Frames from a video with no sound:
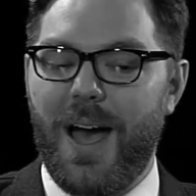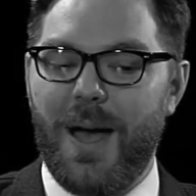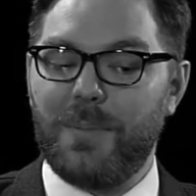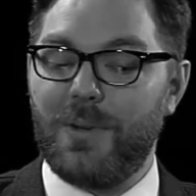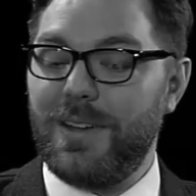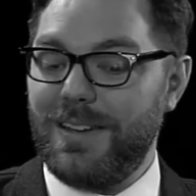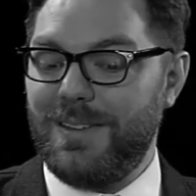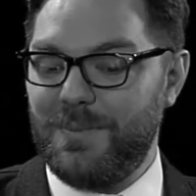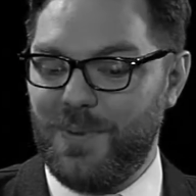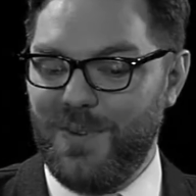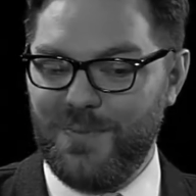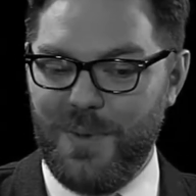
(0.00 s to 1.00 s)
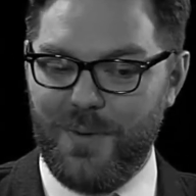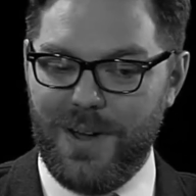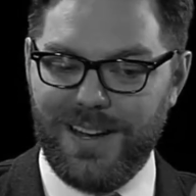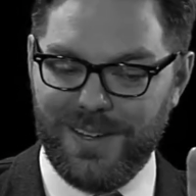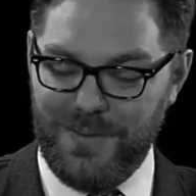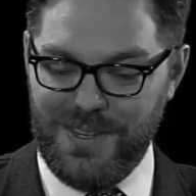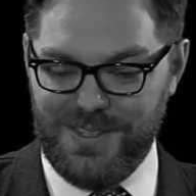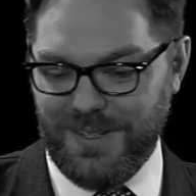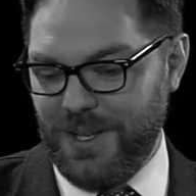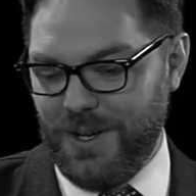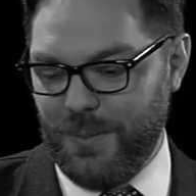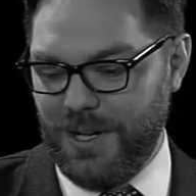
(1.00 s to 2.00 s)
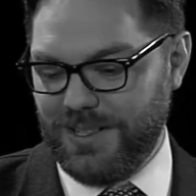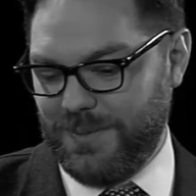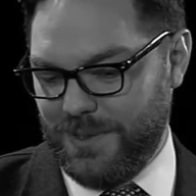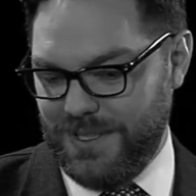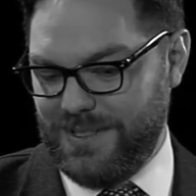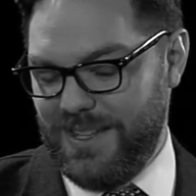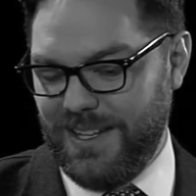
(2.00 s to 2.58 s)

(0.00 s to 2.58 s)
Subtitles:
I'm going to improve my rating of this on Letterboxd, because